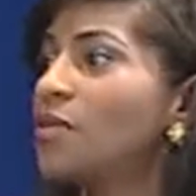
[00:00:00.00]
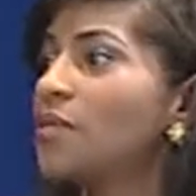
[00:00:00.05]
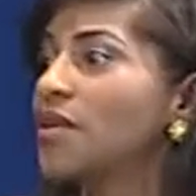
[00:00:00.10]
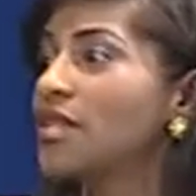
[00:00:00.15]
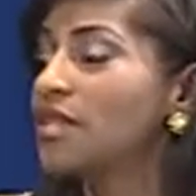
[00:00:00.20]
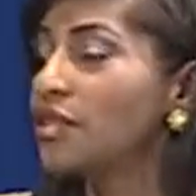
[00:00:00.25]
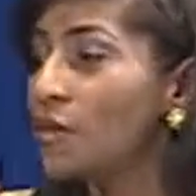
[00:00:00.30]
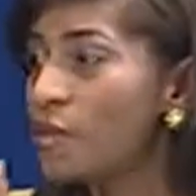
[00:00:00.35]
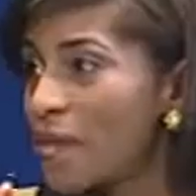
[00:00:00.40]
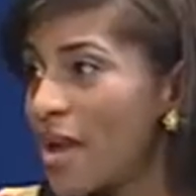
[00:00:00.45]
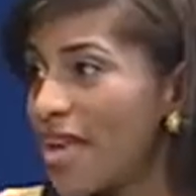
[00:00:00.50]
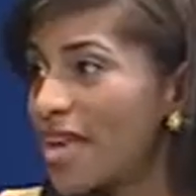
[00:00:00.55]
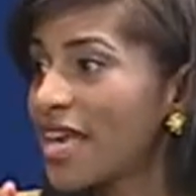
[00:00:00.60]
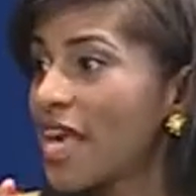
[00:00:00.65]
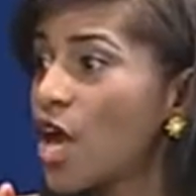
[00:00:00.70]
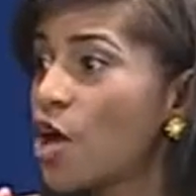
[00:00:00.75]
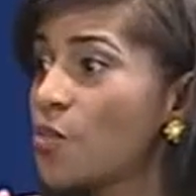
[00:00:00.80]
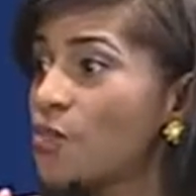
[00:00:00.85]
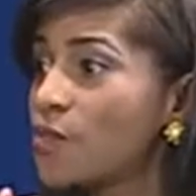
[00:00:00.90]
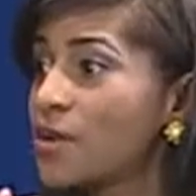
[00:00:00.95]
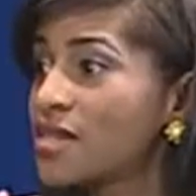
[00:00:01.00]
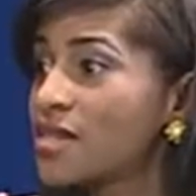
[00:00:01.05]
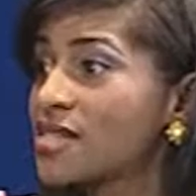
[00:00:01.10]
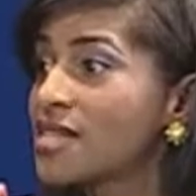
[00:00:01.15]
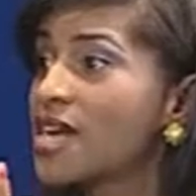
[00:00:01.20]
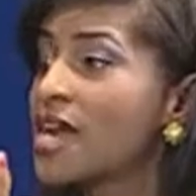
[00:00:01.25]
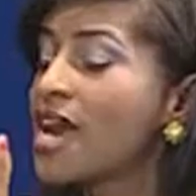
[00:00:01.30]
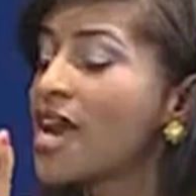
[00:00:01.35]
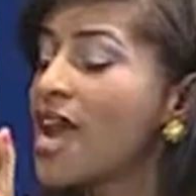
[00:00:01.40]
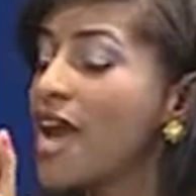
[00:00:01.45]
But the mic
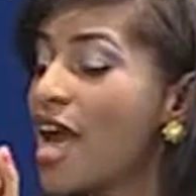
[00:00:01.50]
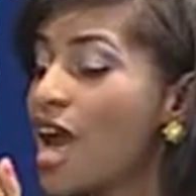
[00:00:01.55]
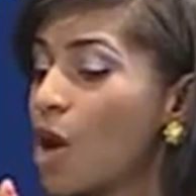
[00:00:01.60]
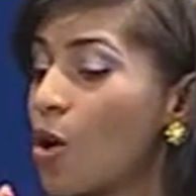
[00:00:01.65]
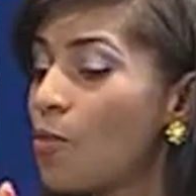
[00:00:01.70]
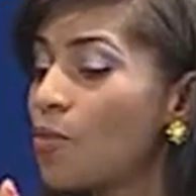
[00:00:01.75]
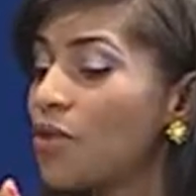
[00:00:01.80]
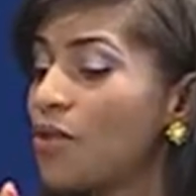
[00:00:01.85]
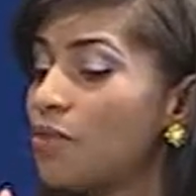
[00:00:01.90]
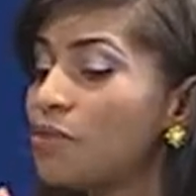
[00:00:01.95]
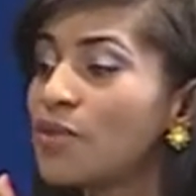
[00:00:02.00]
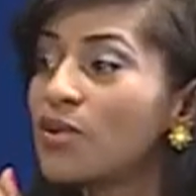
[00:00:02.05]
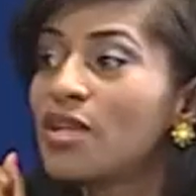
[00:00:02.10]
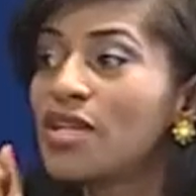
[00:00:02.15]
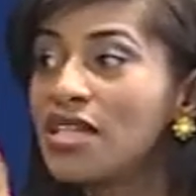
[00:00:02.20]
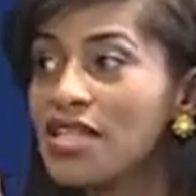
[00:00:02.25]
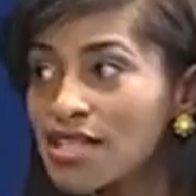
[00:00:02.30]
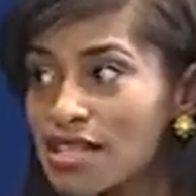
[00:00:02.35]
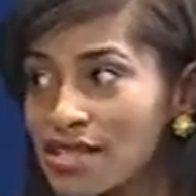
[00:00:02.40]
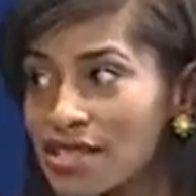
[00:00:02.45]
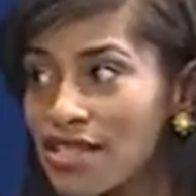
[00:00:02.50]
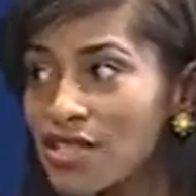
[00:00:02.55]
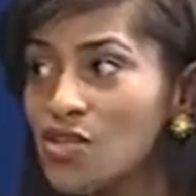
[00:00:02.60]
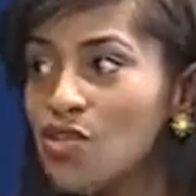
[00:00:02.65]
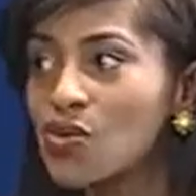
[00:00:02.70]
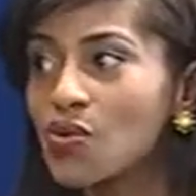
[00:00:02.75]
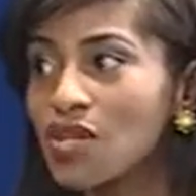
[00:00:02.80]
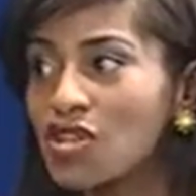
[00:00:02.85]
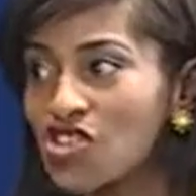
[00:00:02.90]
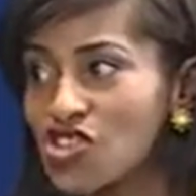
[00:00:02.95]
help people listen
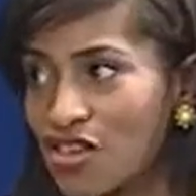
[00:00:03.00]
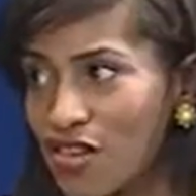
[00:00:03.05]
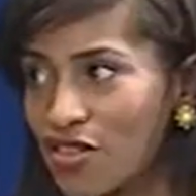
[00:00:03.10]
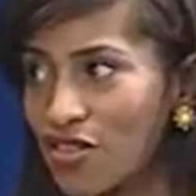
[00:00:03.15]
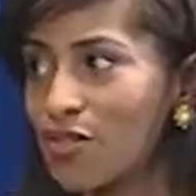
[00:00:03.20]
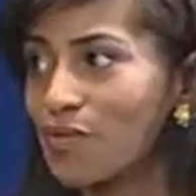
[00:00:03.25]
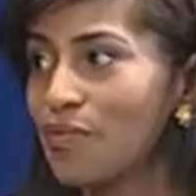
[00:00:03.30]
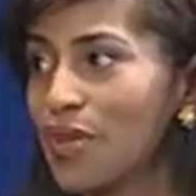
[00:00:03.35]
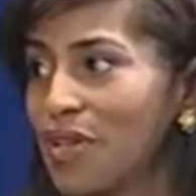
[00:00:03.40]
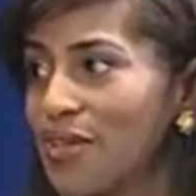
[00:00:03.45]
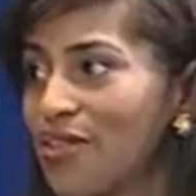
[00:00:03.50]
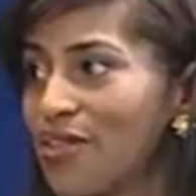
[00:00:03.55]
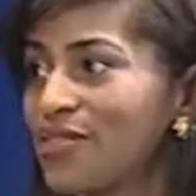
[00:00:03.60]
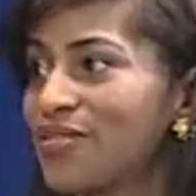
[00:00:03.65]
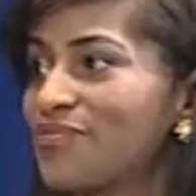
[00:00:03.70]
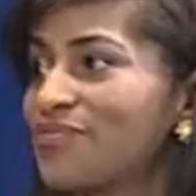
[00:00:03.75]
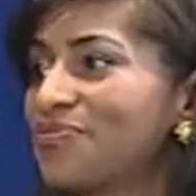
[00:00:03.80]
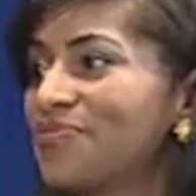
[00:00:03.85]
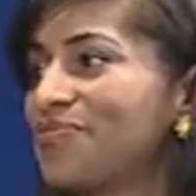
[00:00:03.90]
to each other better.